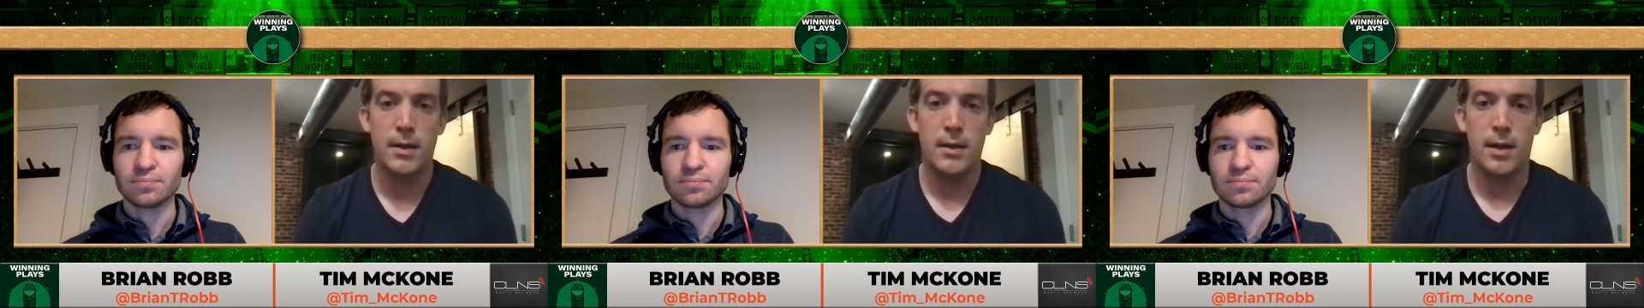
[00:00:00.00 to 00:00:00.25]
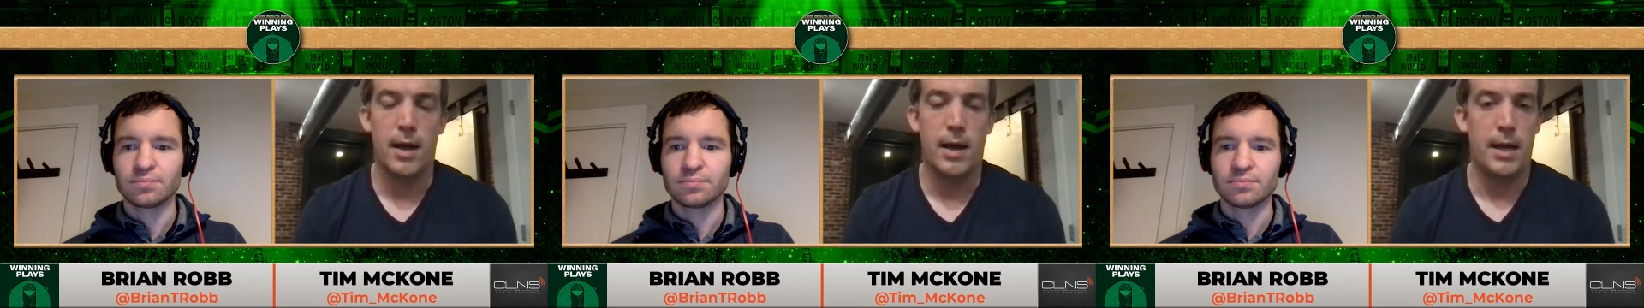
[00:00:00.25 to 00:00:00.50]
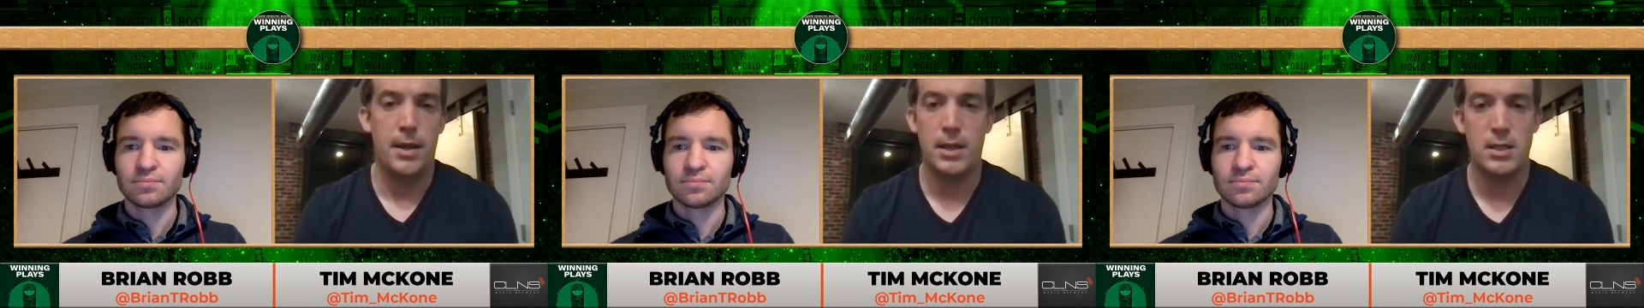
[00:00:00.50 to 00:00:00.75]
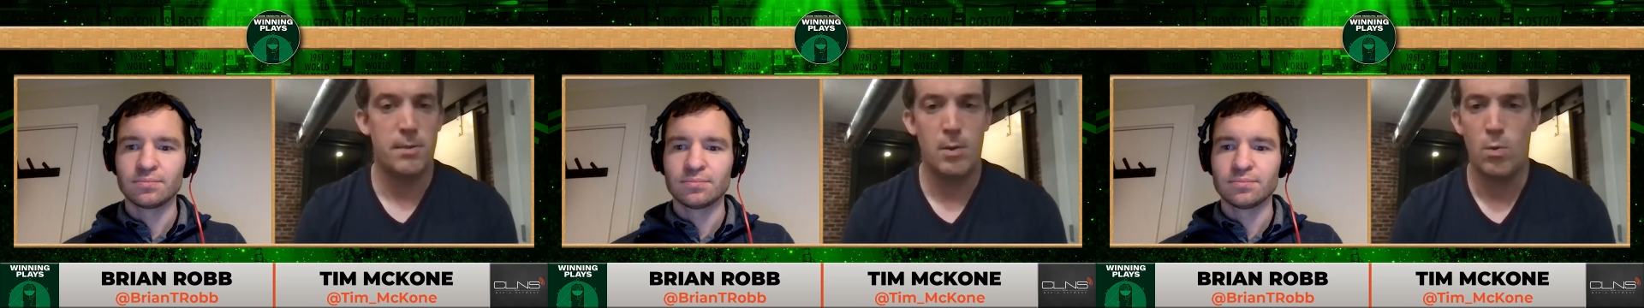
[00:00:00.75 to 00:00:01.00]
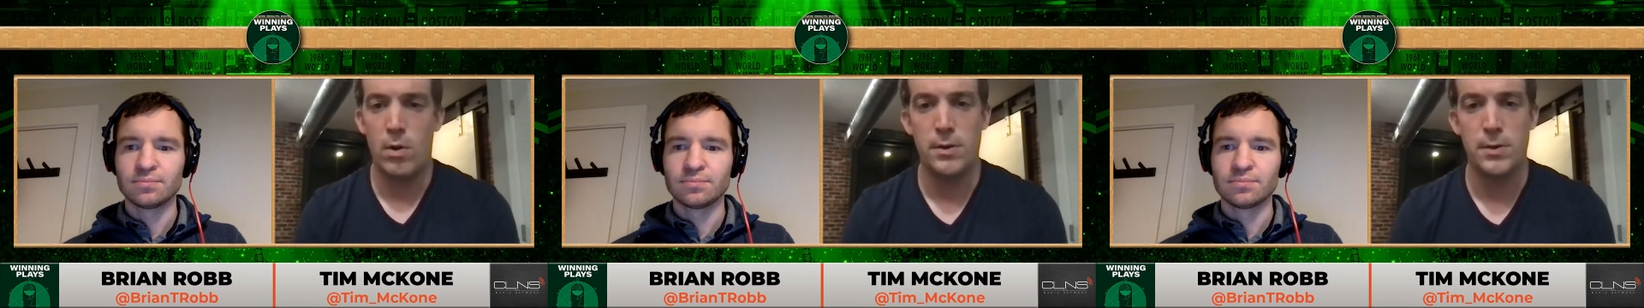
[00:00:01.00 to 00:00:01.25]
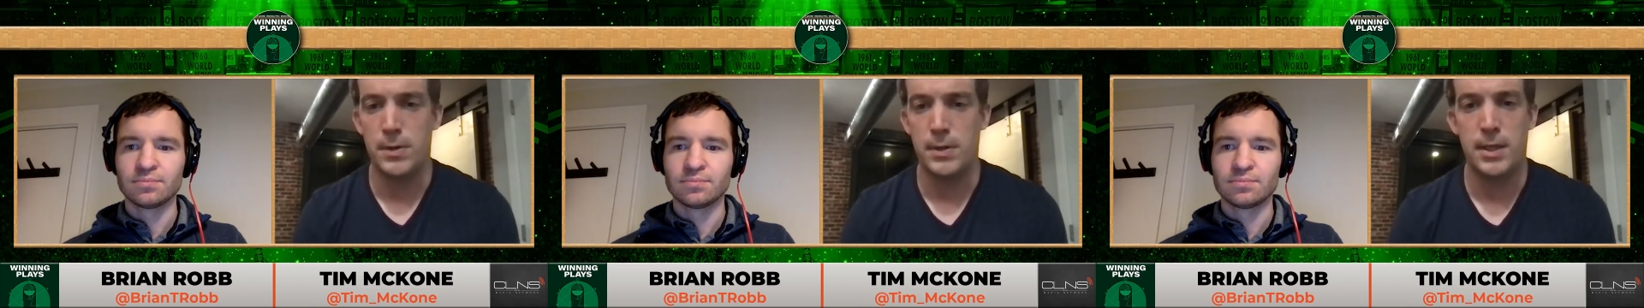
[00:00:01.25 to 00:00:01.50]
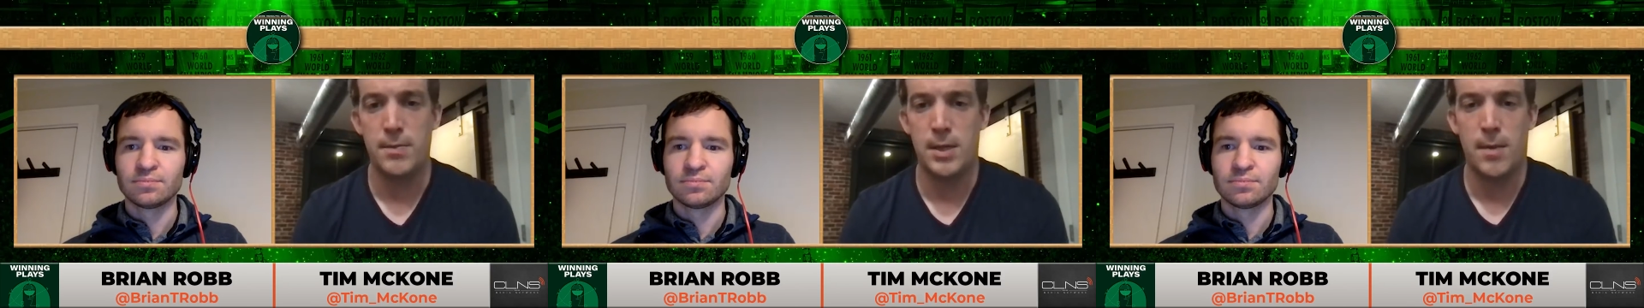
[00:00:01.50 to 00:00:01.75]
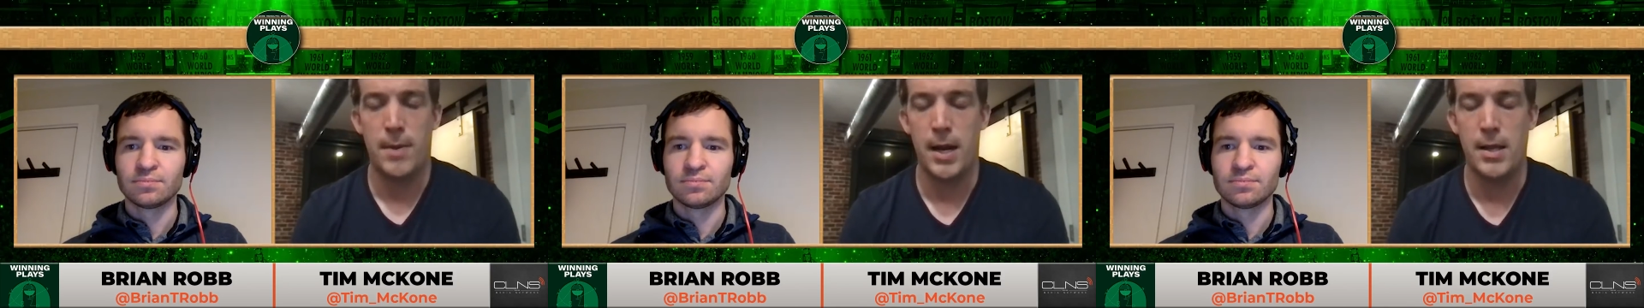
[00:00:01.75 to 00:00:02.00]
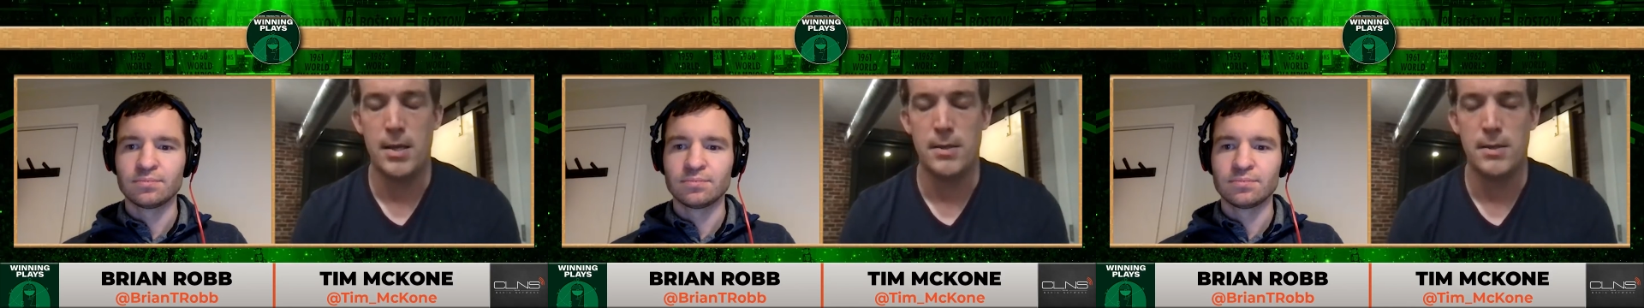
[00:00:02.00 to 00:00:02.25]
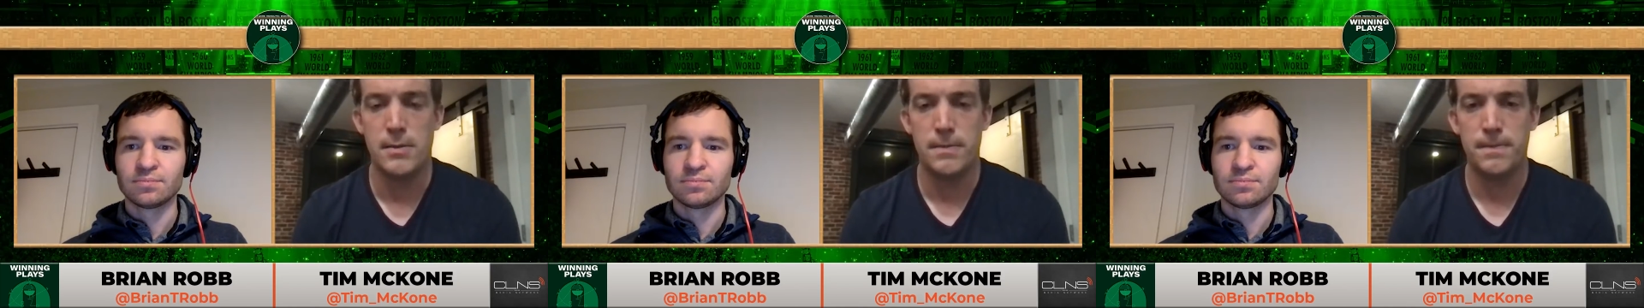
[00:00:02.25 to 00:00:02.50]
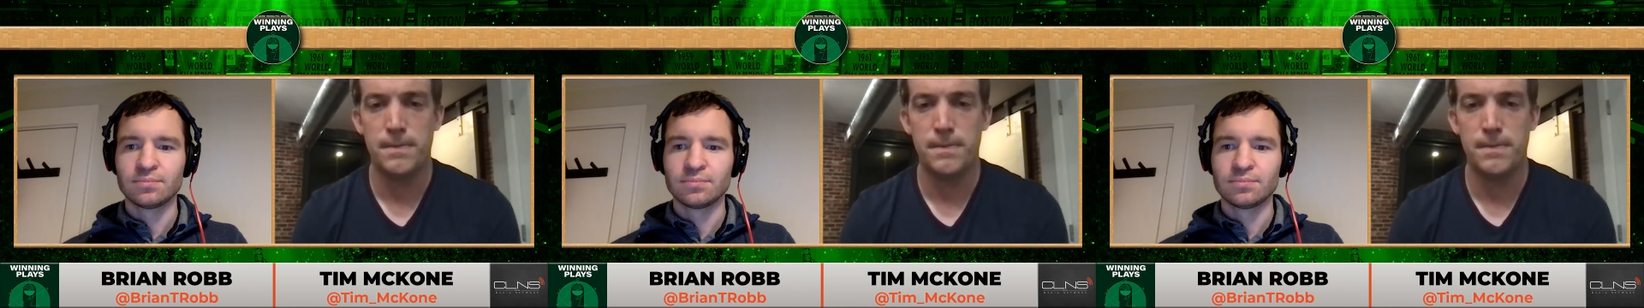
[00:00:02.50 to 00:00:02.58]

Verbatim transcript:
Speaker 1: Uh, I think it's going to be one of those three teams coming out of the East.